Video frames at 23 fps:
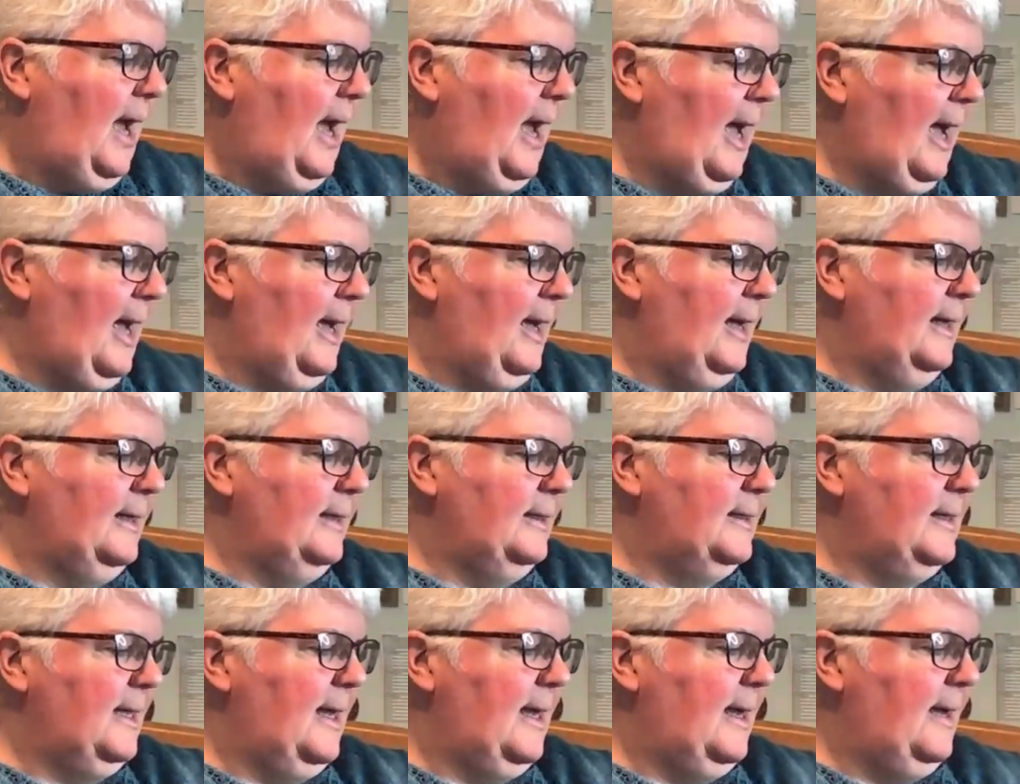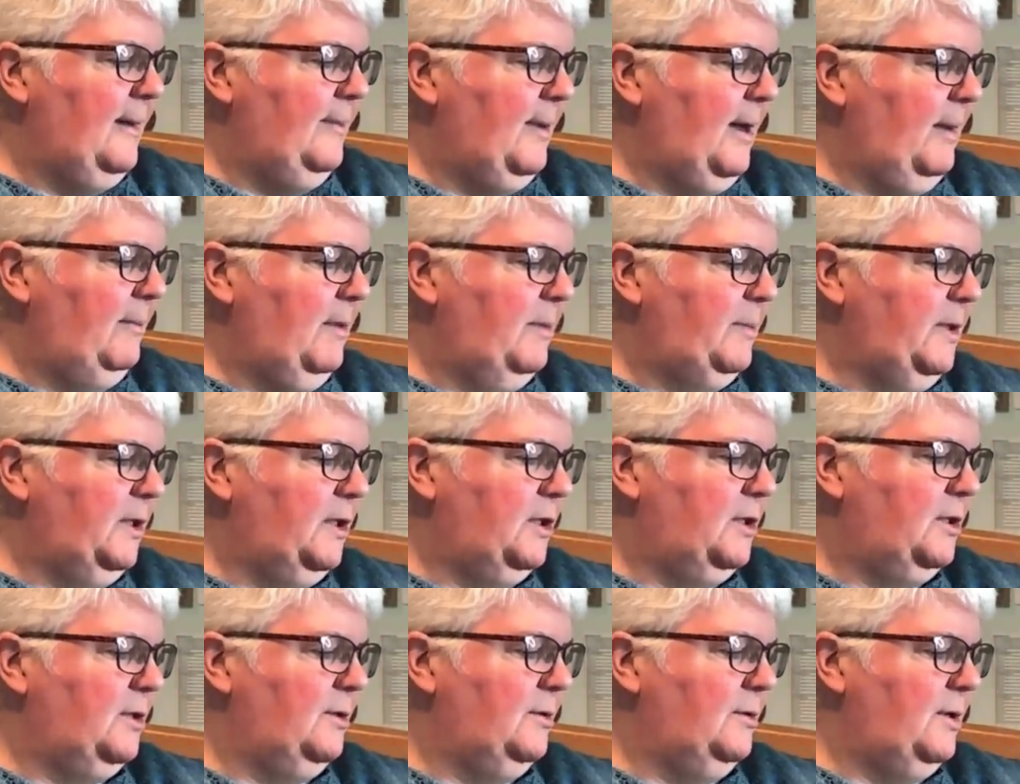And I'll maybe
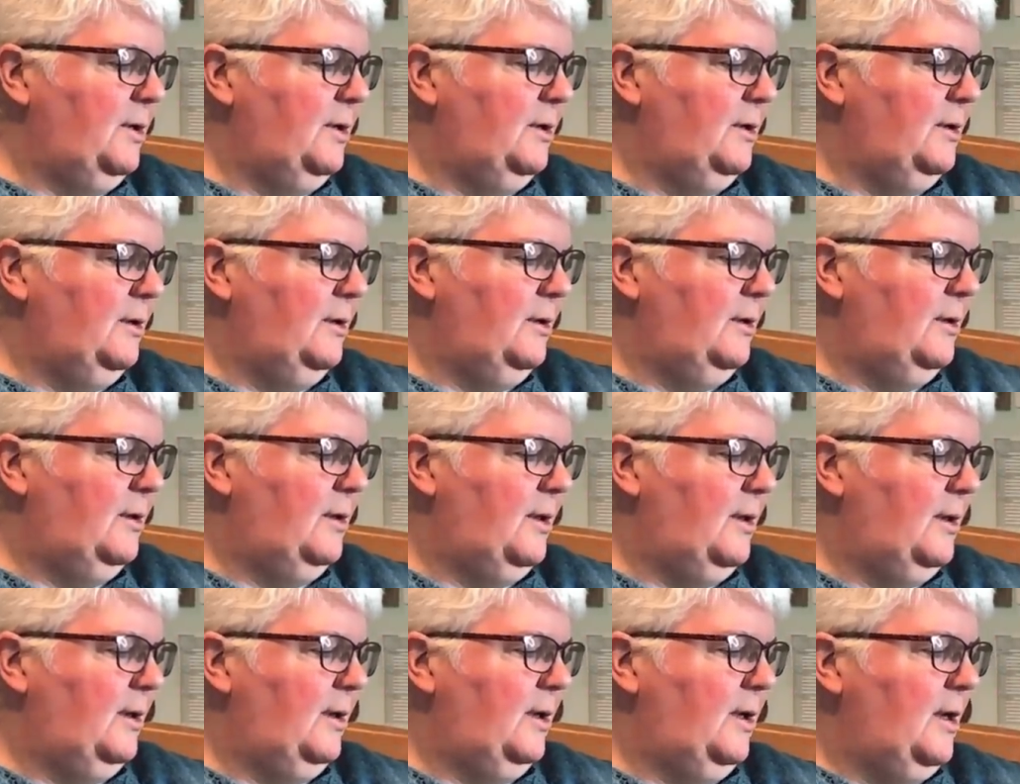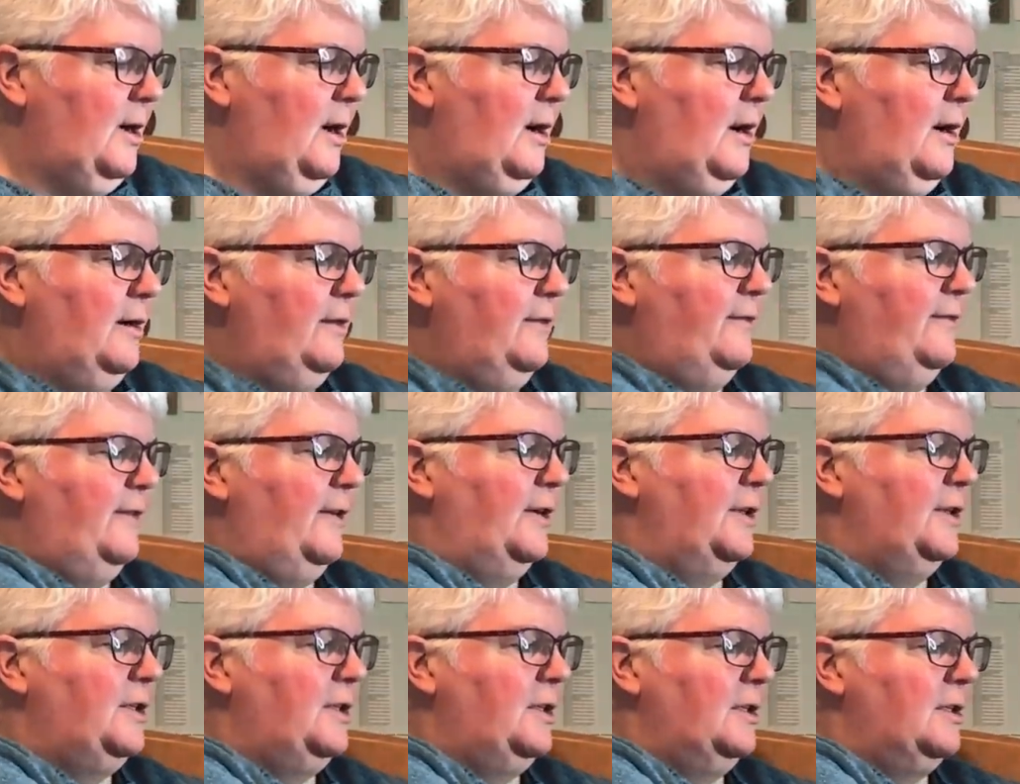show you the yarn
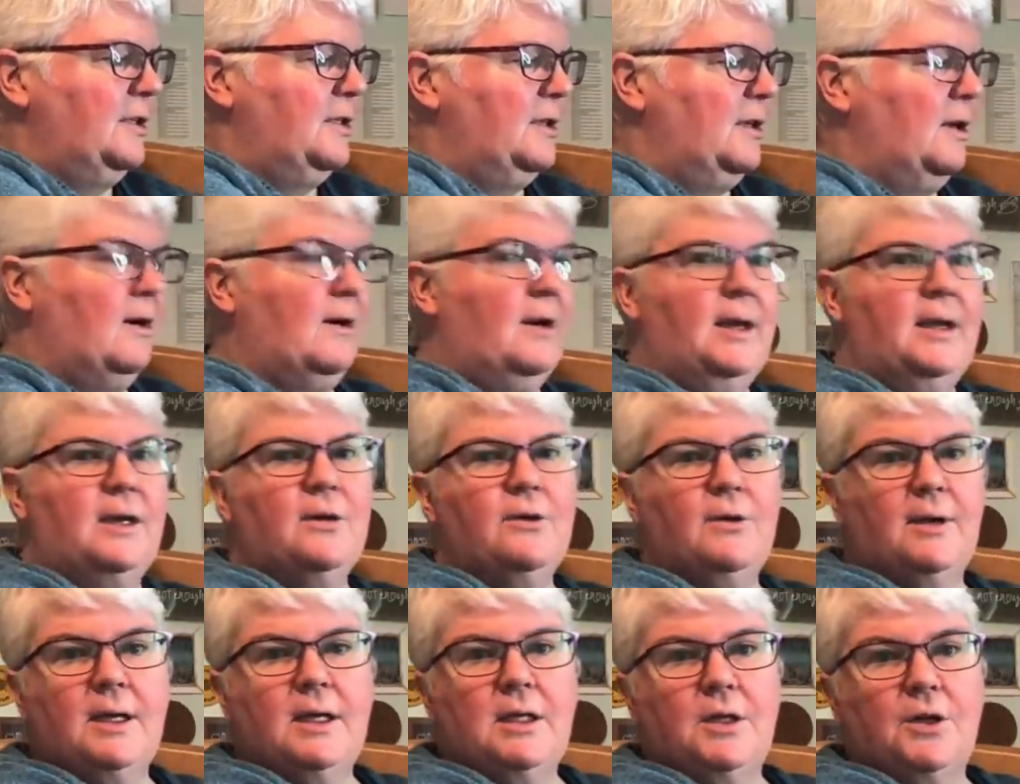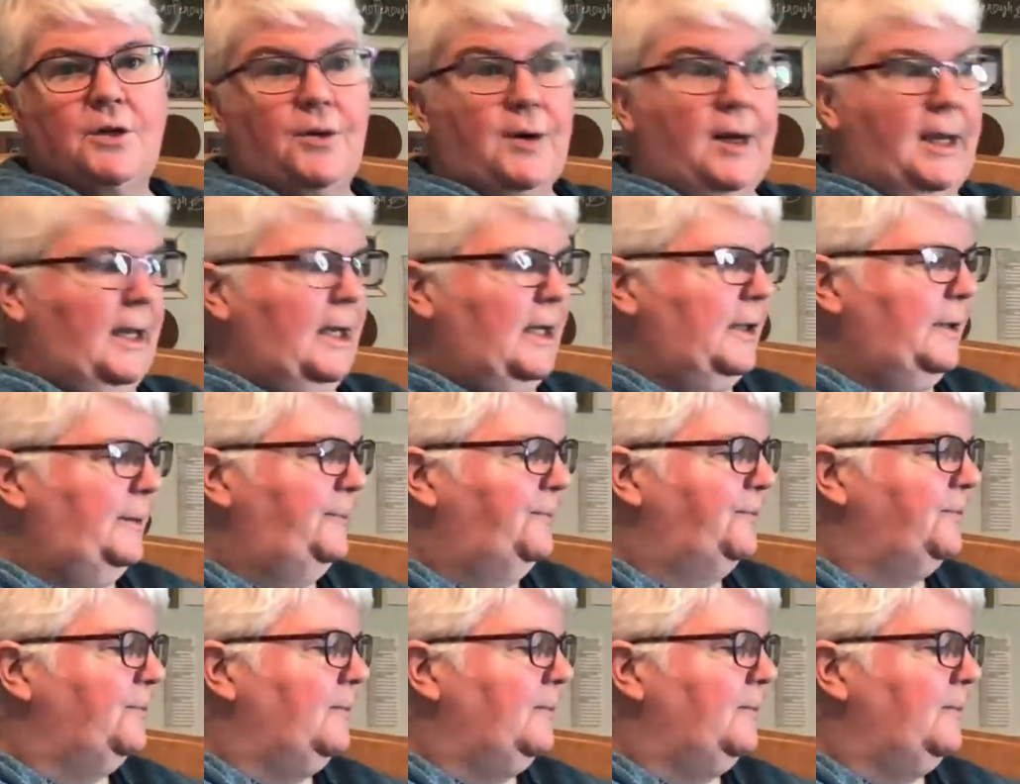first. Sorry, Crinkle Crinkle.